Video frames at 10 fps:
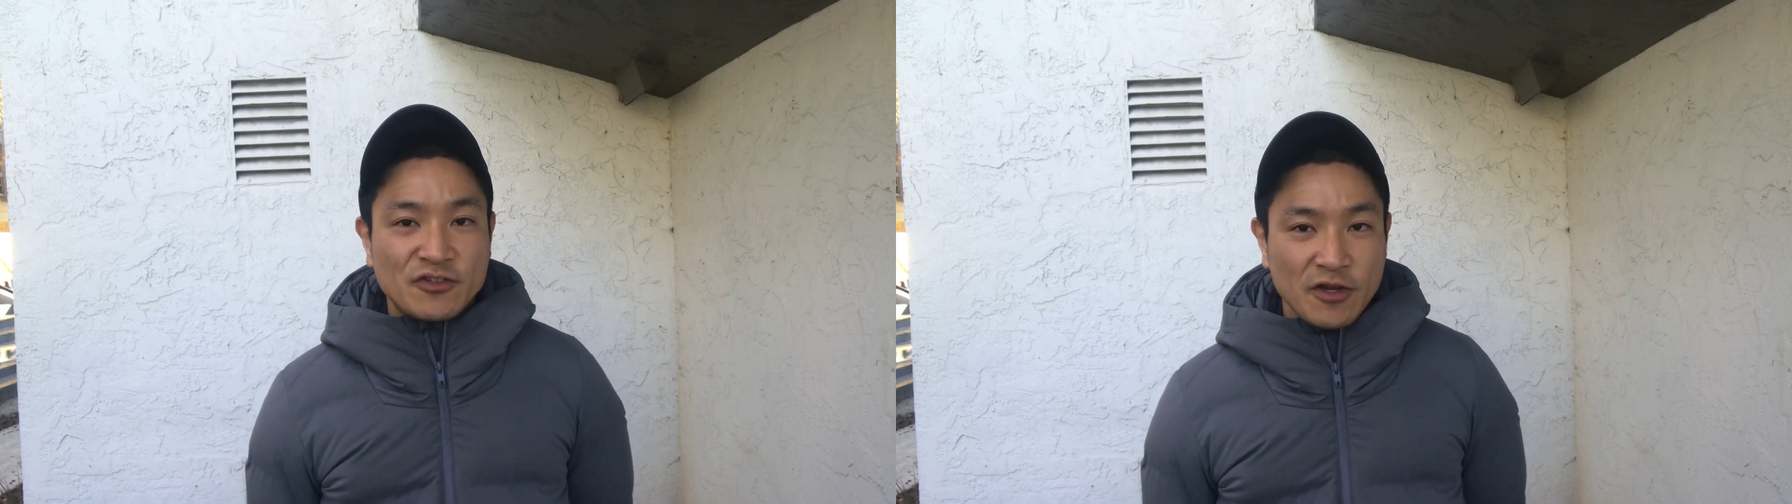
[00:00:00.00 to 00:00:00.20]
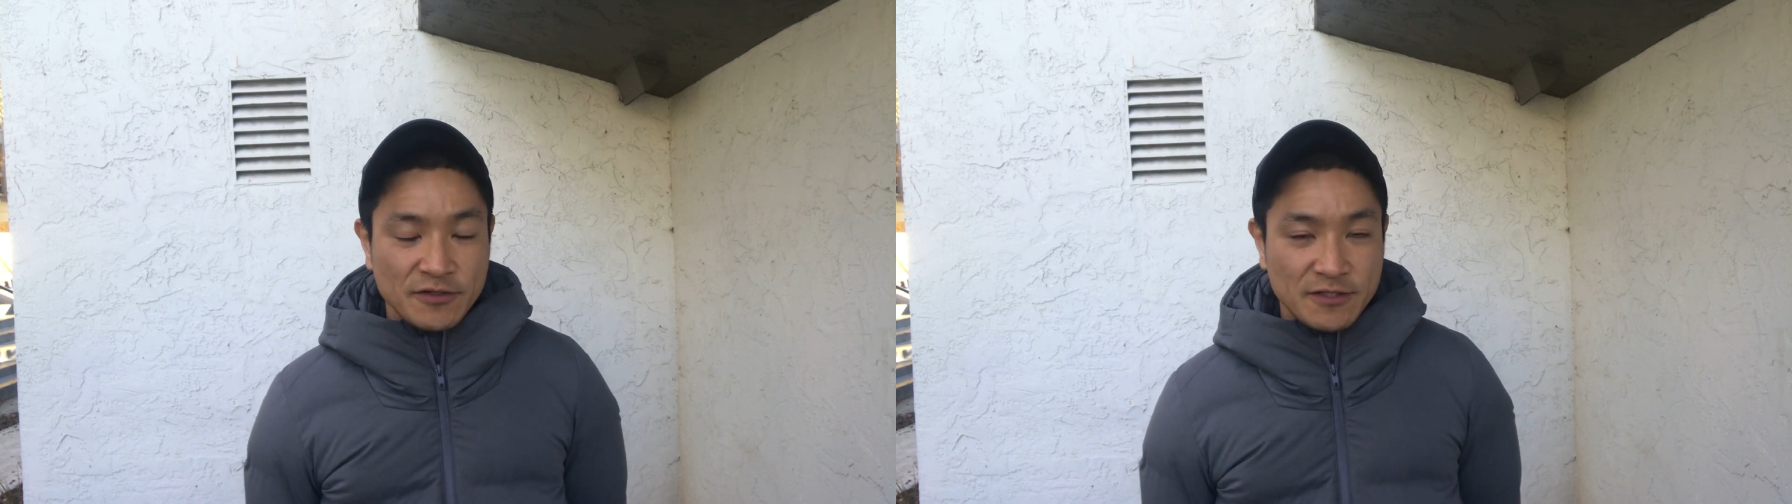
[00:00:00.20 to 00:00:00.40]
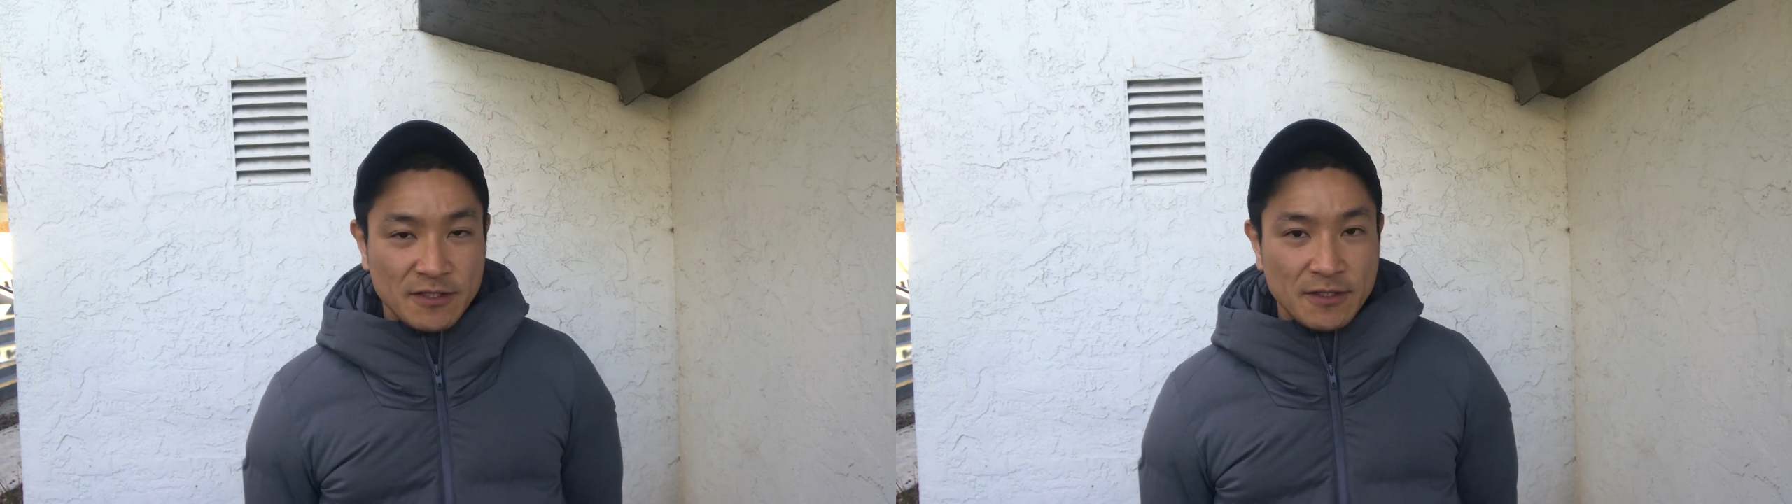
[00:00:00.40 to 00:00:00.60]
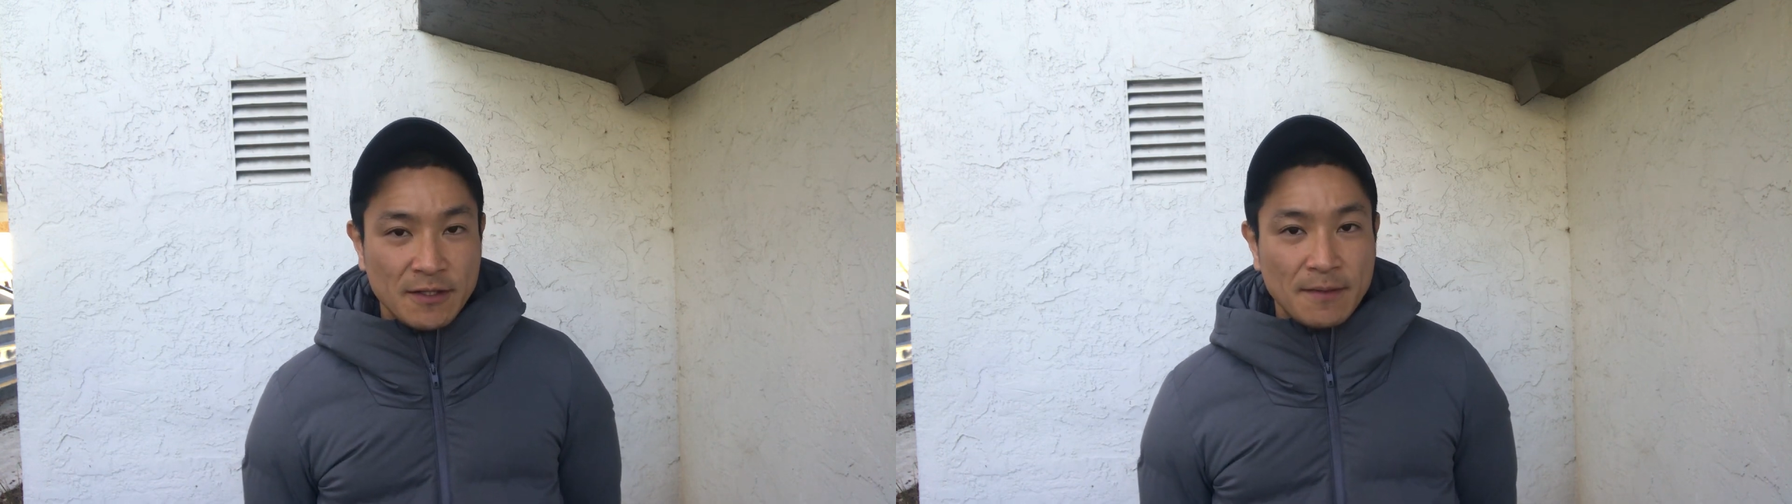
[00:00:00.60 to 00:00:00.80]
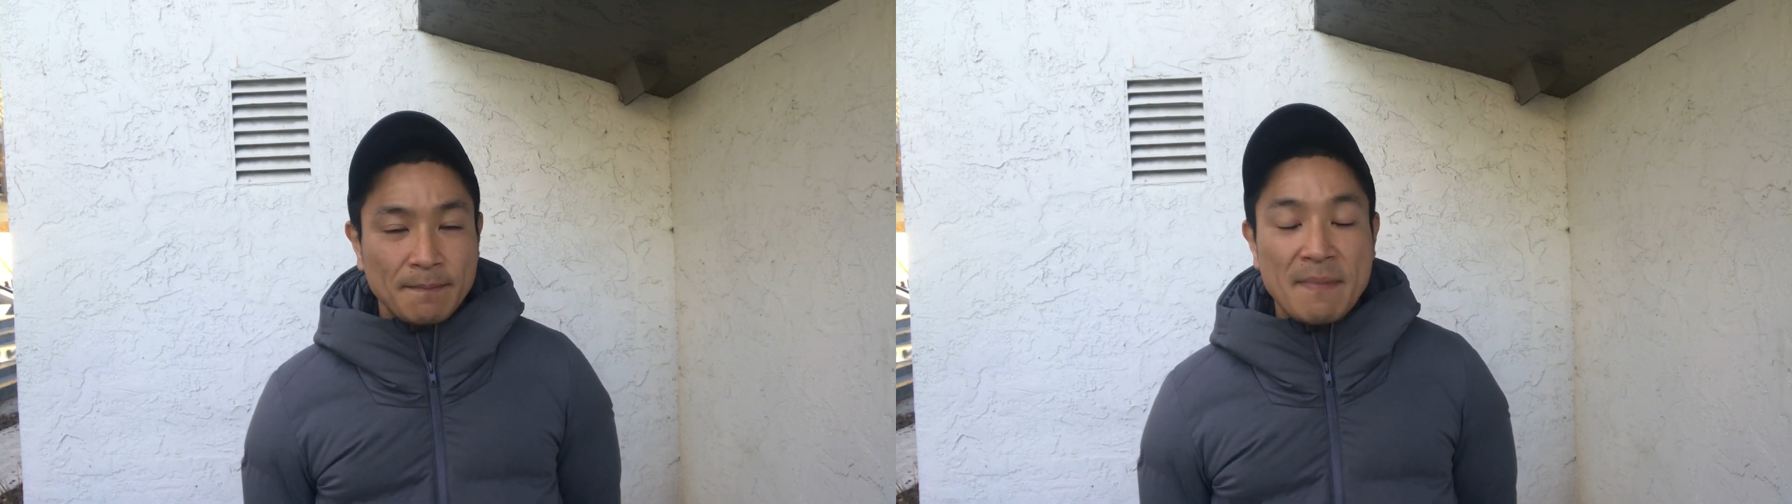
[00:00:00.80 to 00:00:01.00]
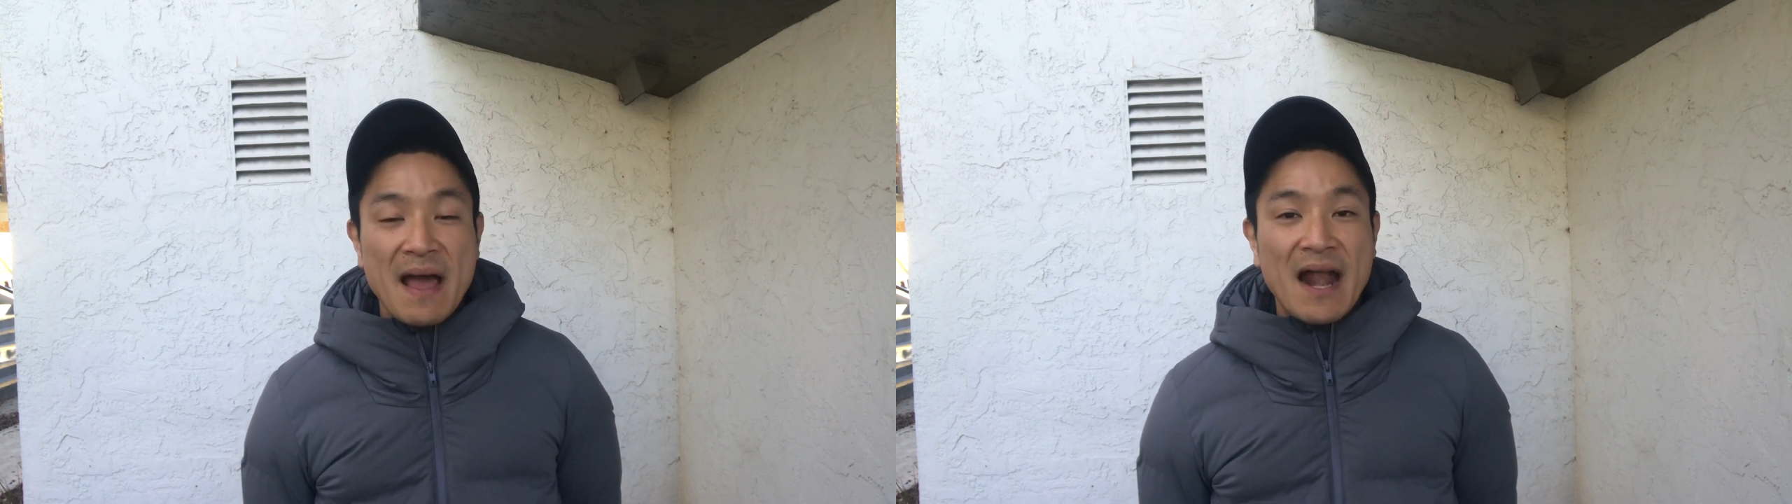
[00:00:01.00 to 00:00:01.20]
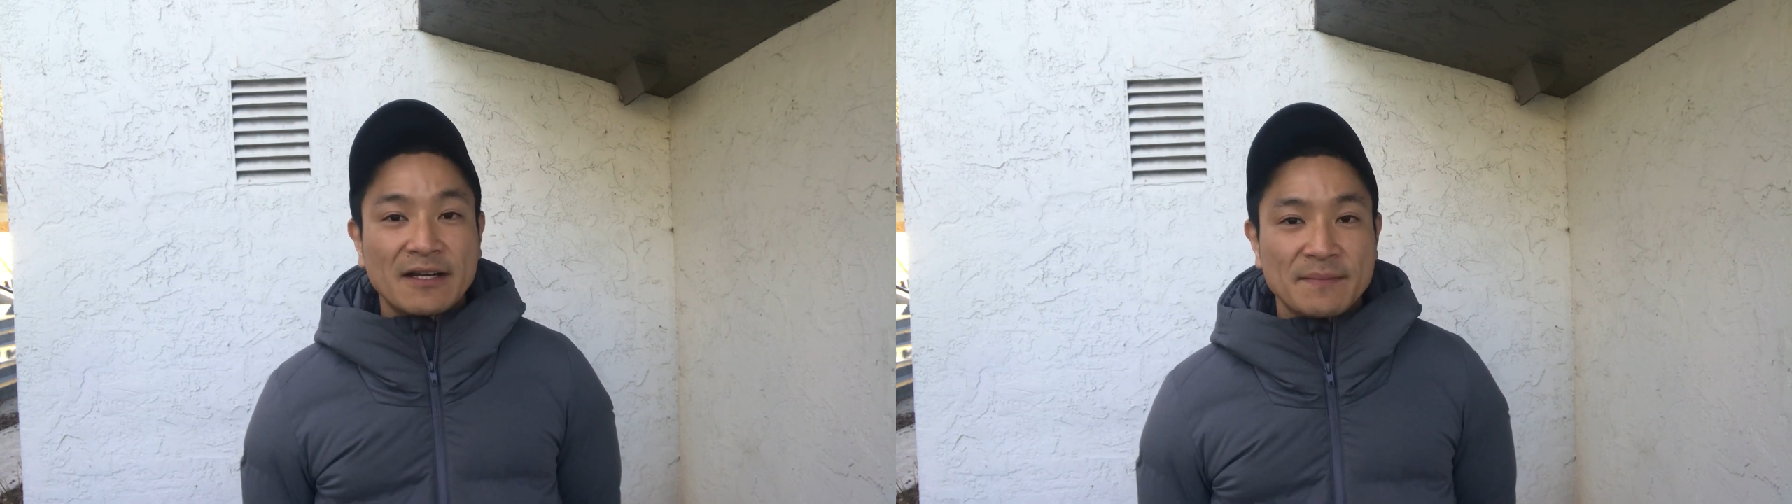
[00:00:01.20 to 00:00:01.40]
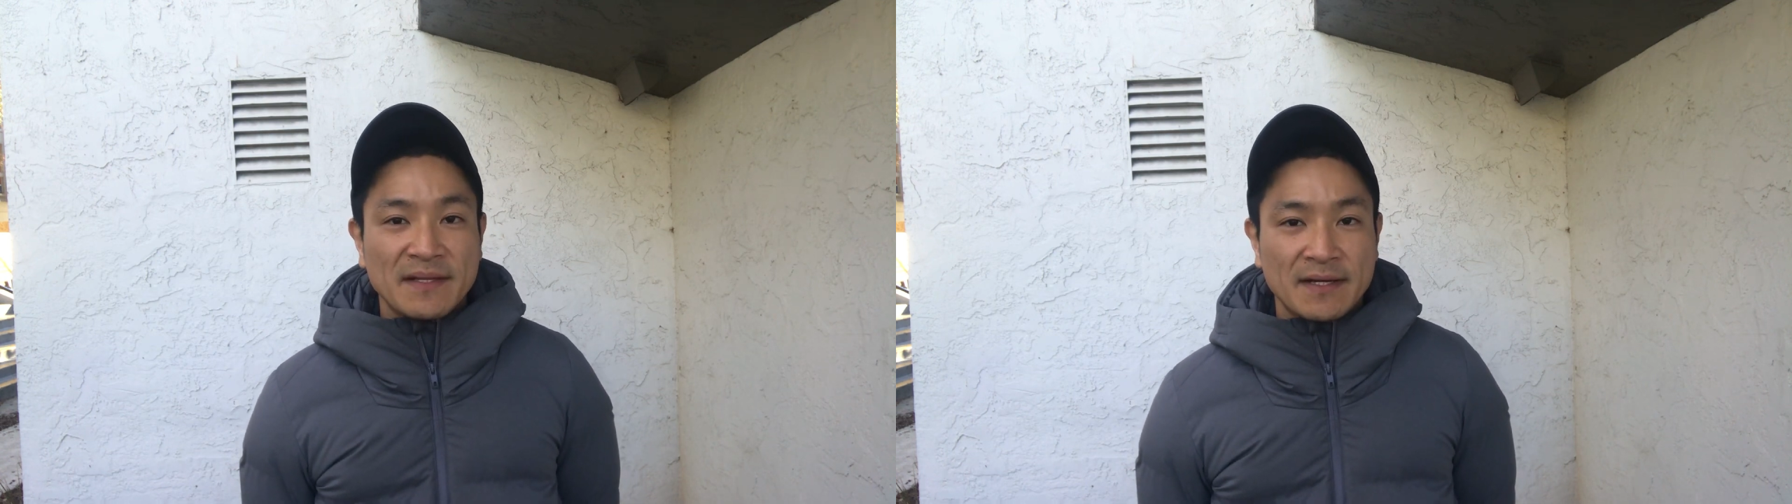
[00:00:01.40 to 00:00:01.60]
choice, but
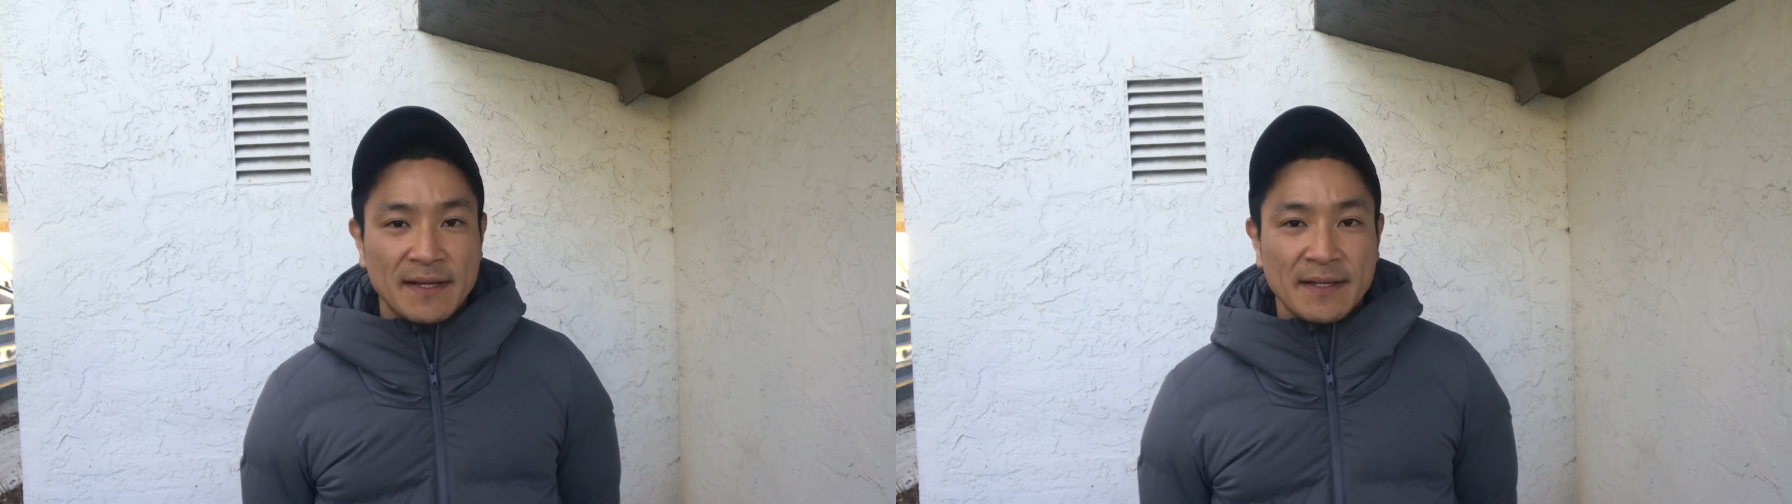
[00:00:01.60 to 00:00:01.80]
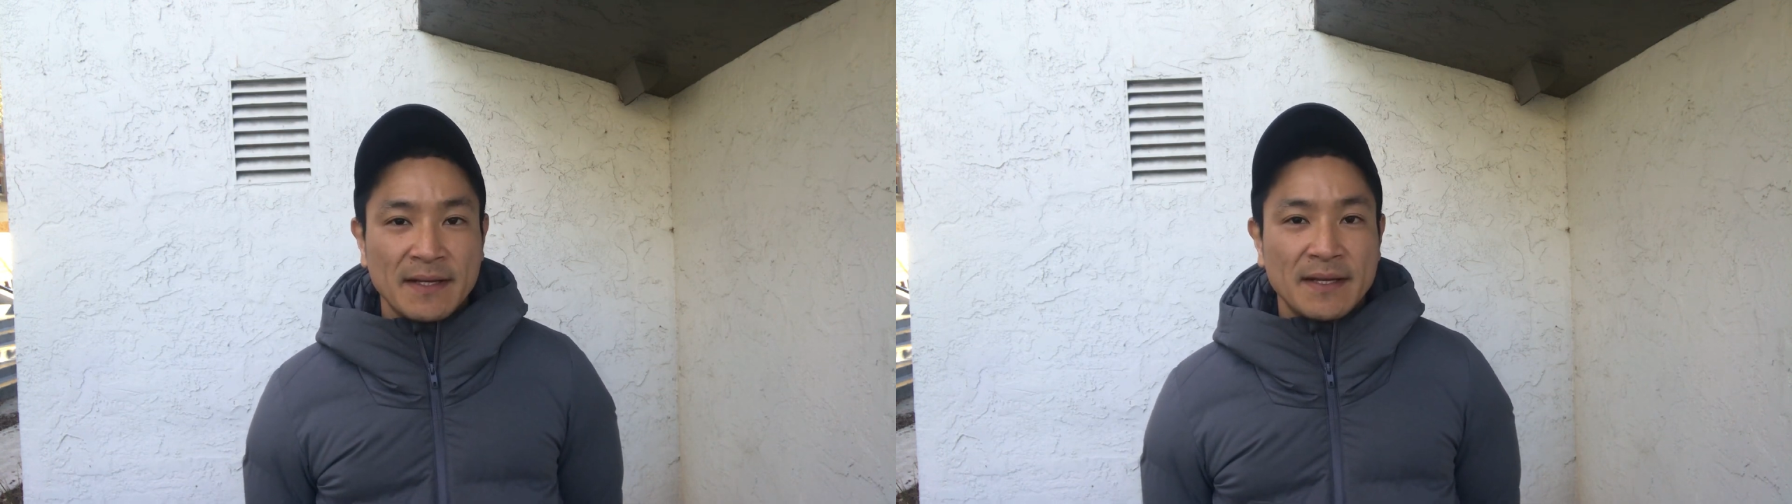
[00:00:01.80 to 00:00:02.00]
ultimately,